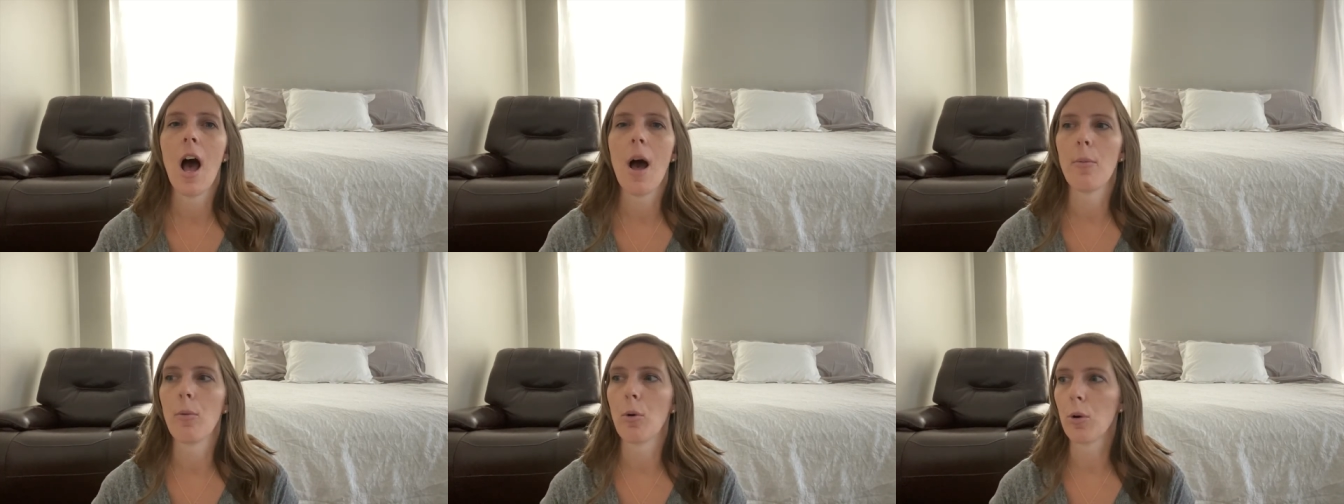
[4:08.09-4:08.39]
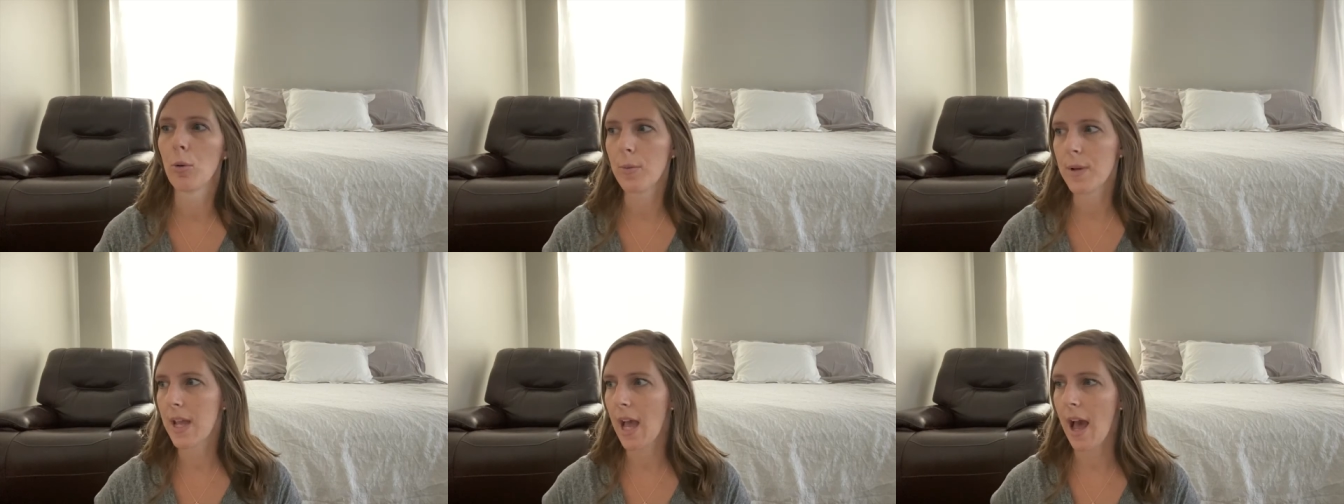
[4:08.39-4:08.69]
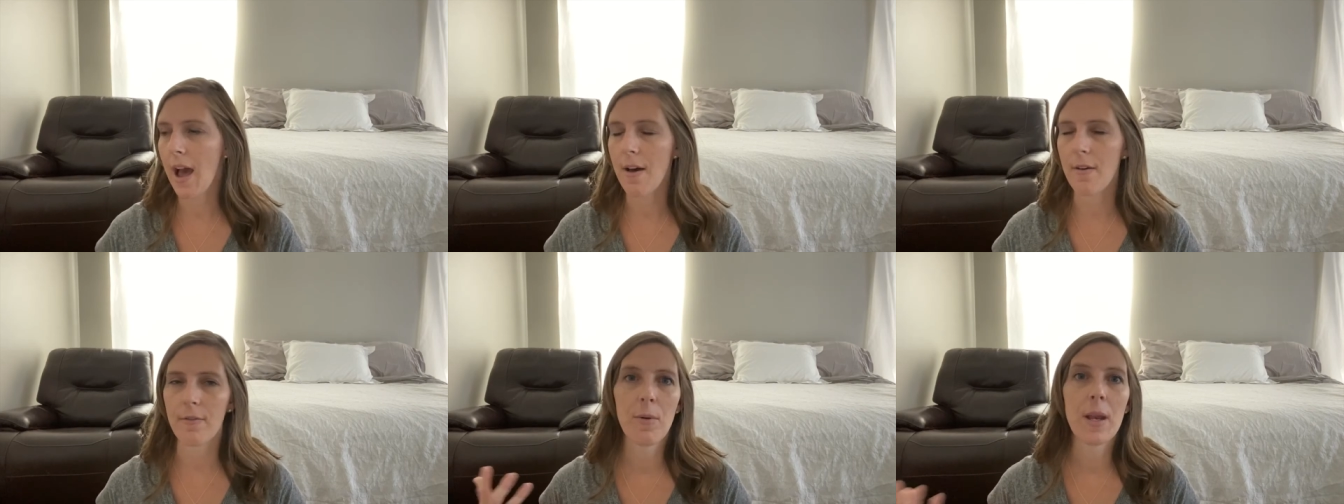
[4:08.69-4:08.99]
or we
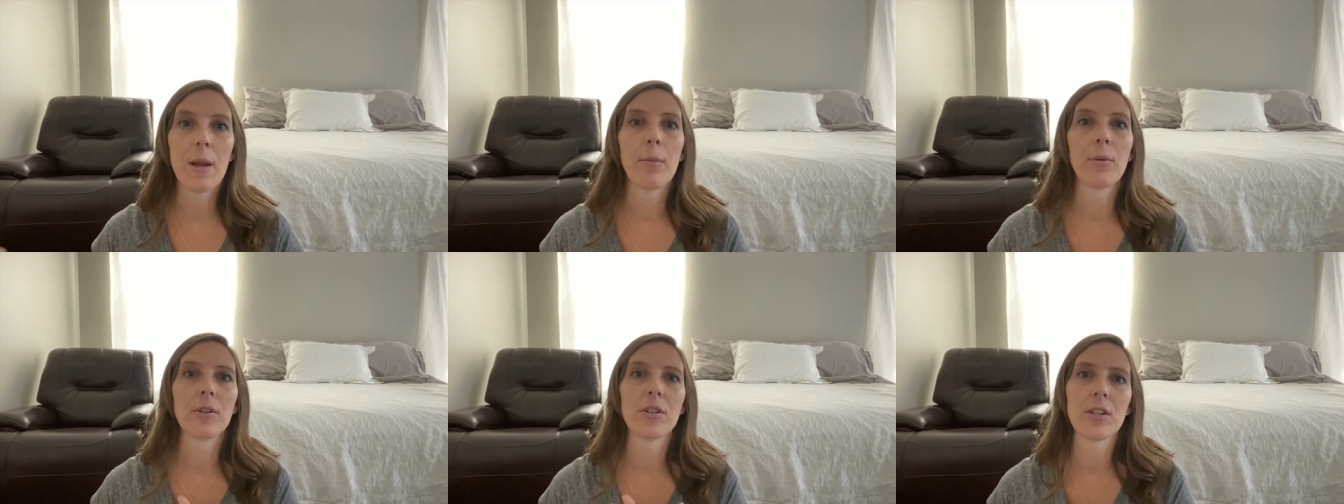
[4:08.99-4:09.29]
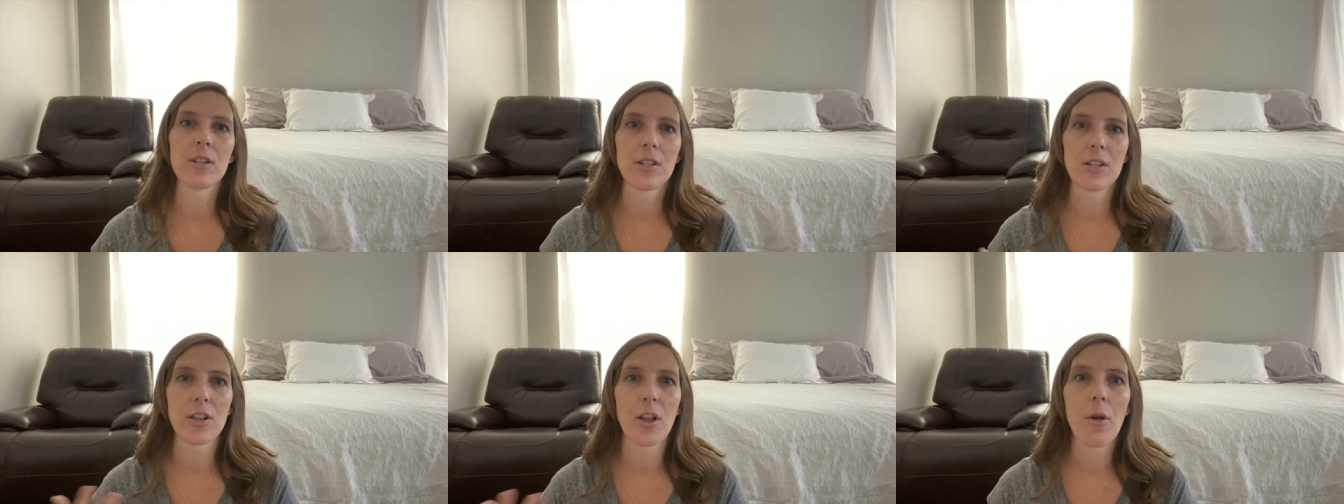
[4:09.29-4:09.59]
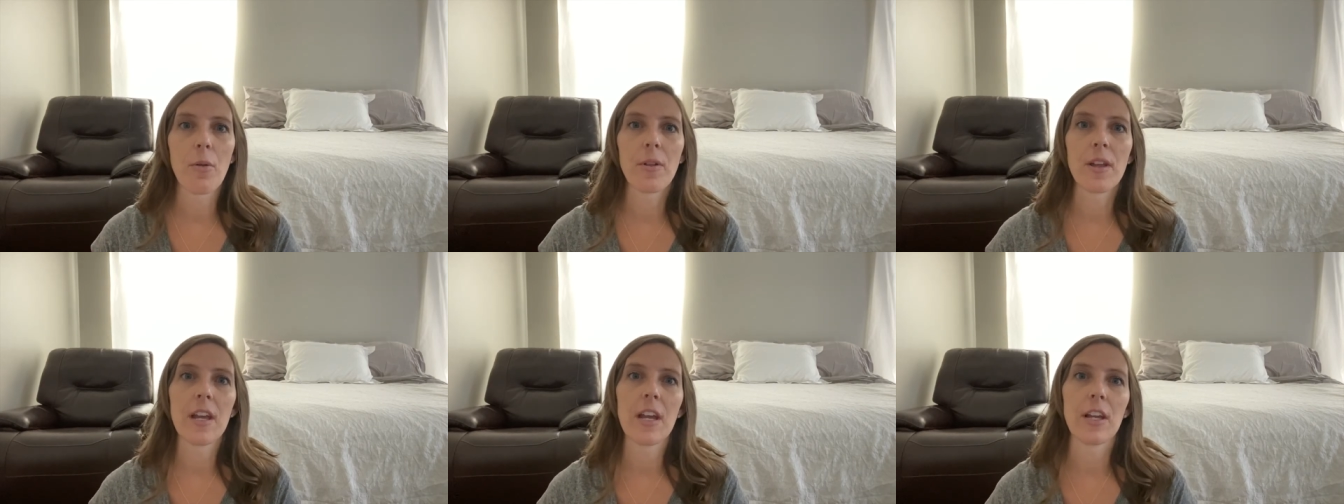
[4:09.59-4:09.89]
have been able to
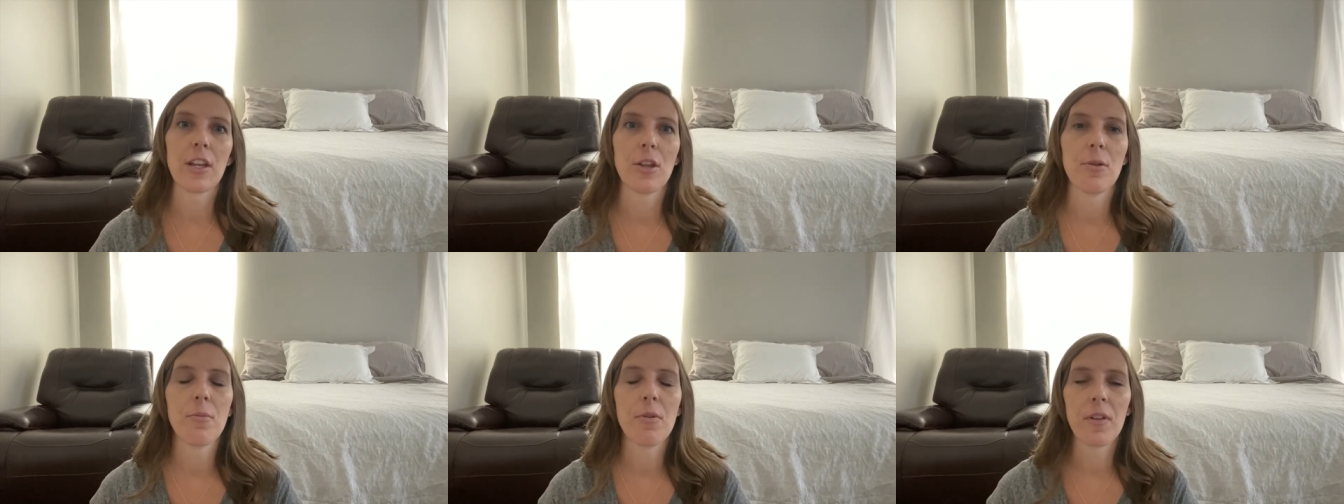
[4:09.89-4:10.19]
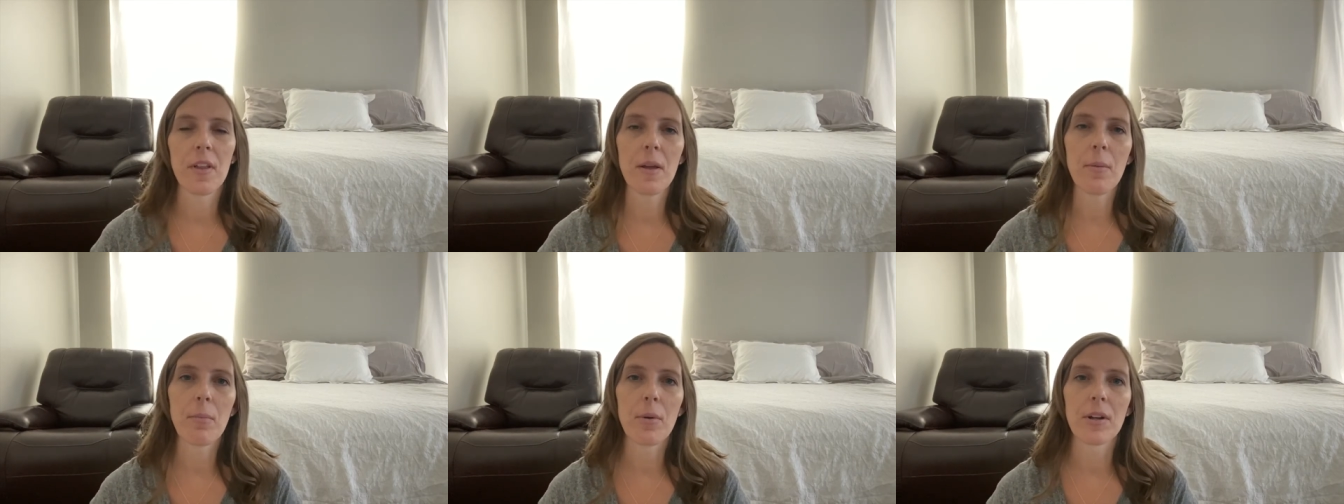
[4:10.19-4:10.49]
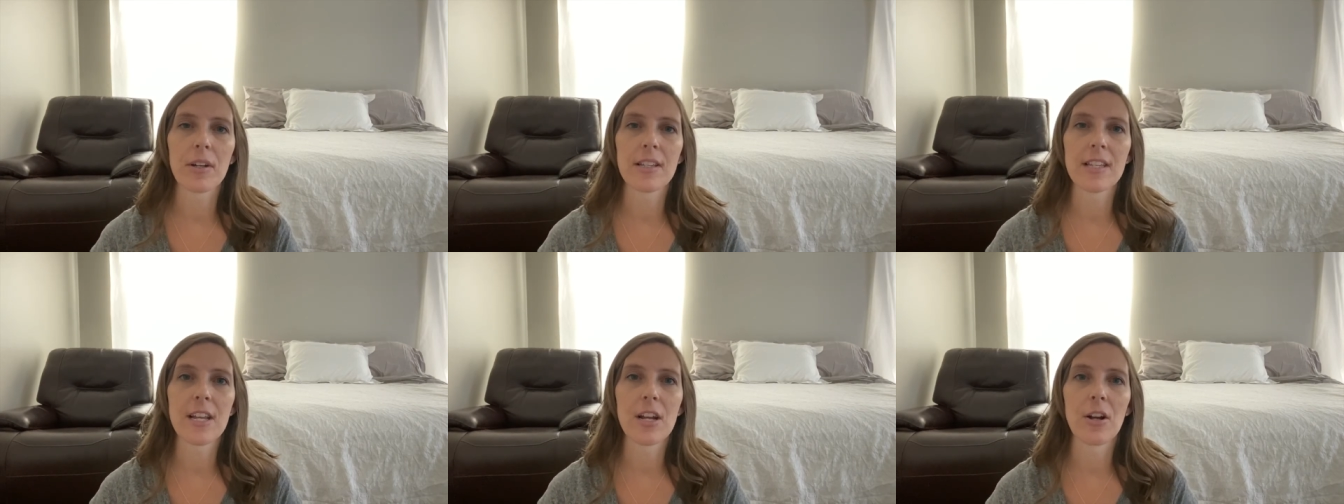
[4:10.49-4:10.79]
slowly accumulate
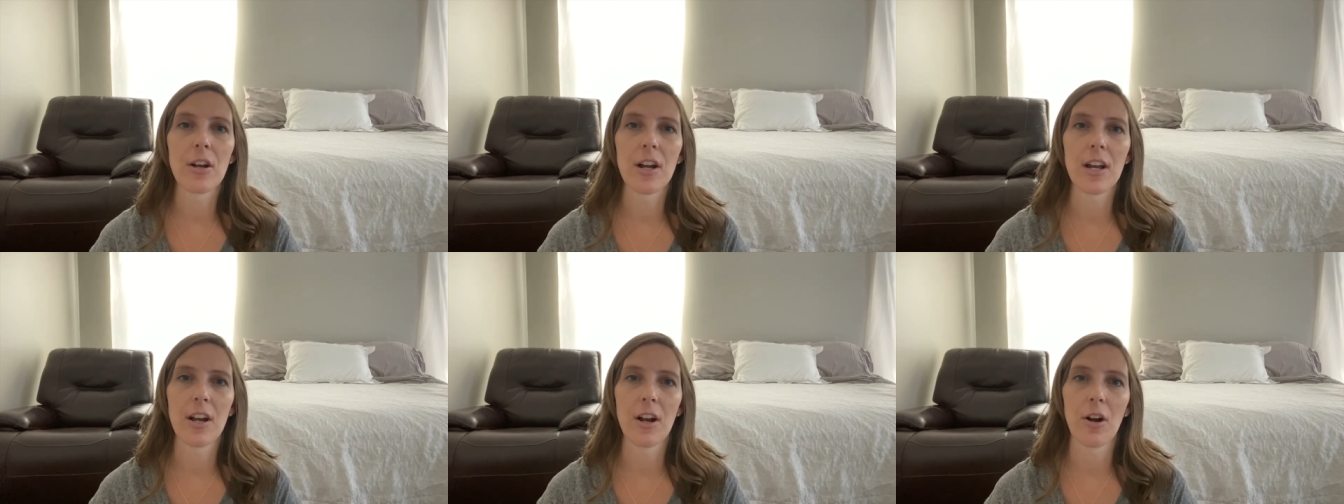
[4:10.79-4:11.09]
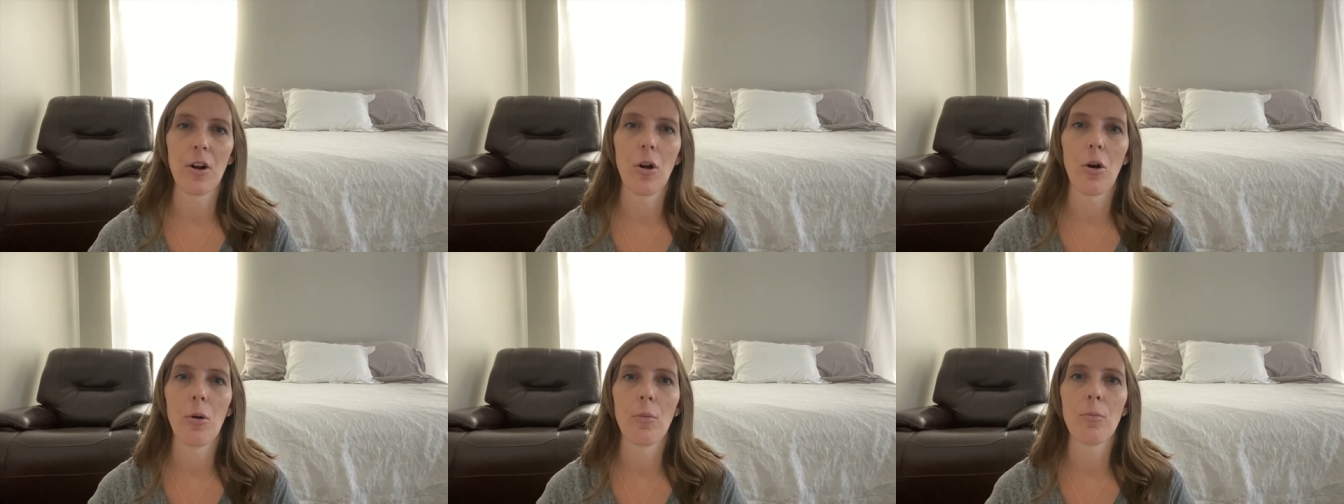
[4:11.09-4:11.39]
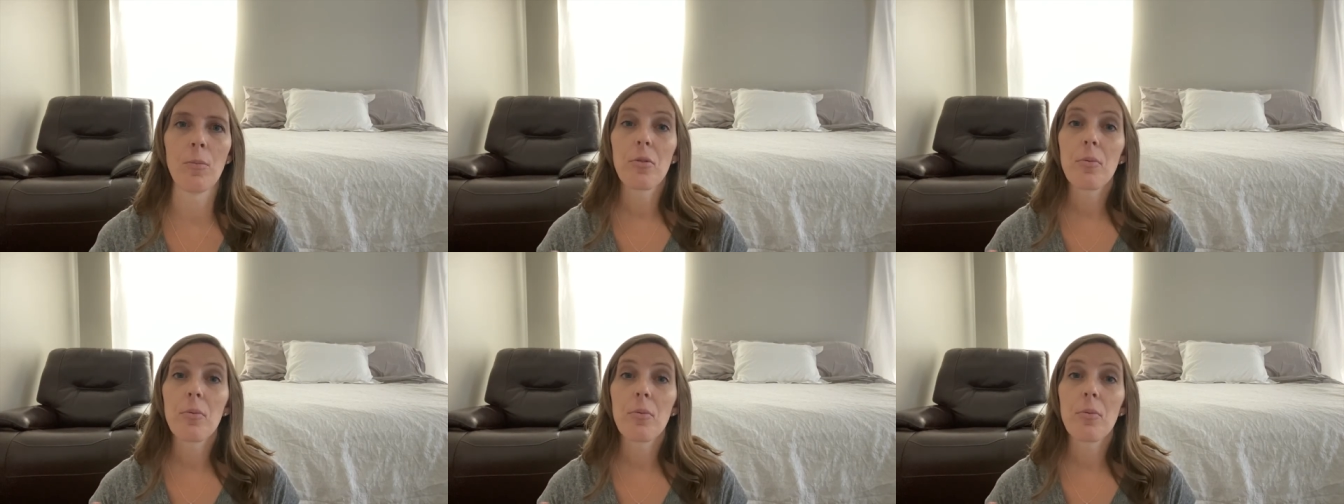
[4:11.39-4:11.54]
books here in our home.